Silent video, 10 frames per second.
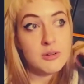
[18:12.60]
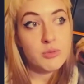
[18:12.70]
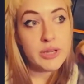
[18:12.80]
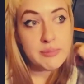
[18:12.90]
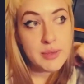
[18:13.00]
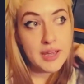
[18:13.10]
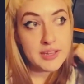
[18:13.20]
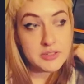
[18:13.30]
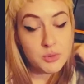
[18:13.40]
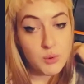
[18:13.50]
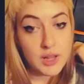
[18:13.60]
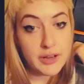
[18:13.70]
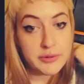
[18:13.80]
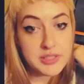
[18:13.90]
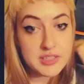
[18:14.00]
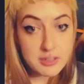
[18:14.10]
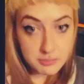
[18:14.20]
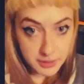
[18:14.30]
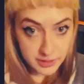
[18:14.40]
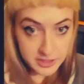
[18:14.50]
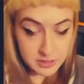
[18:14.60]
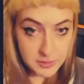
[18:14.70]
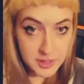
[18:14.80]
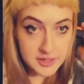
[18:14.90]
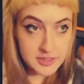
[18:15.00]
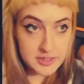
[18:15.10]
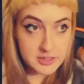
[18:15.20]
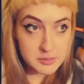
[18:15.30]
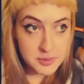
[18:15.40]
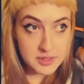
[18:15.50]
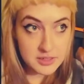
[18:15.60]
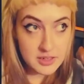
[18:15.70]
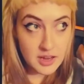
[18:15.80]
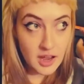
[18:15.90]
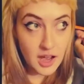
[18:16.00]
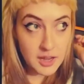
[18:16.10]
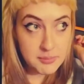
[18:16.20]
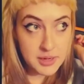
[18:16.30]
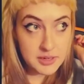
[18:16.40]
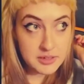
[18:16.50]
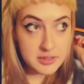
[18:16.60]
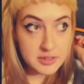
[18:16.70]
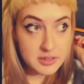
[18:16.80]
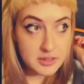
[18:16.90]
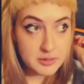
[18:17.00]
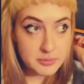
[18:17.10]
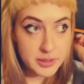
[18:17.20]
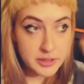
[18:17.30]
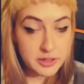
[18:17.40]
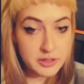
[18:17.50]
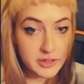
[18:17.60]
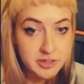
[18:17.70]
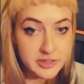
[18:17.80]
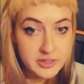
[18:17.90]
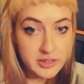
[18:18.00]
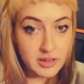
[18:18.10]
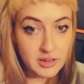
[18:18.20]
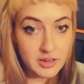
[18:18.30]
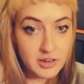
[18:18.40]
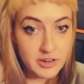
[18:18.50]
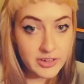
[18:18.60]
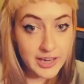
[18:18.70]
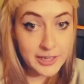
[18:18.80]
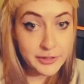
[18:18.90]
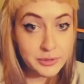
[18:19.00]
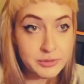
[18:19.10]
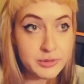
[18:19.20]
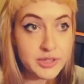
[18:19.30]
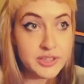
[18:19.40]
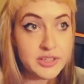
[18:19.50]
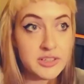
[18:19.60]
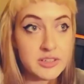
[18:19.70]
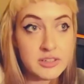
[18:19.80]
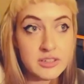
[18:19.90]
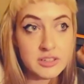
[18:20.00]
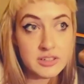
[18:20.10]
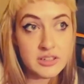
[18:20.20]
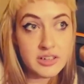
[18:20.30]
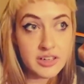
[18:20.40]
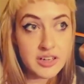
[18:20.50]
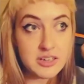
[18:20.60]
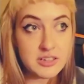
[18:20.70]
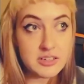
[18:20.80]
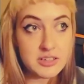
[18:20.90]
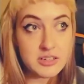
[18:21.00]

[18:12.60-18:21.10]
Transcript: we met while I was still married to my ex-husband. I met my current on Halo 3 in